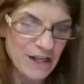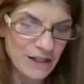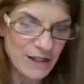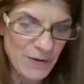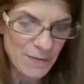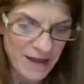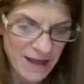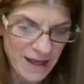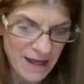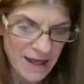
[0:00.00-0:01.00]

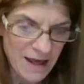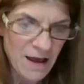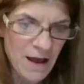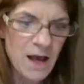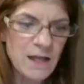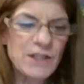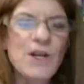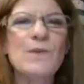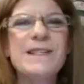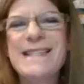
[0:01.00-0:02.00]
Gloomy.
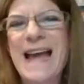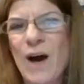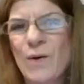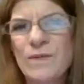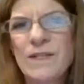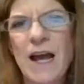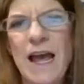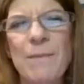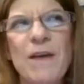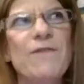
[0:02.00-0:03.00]
So downtime.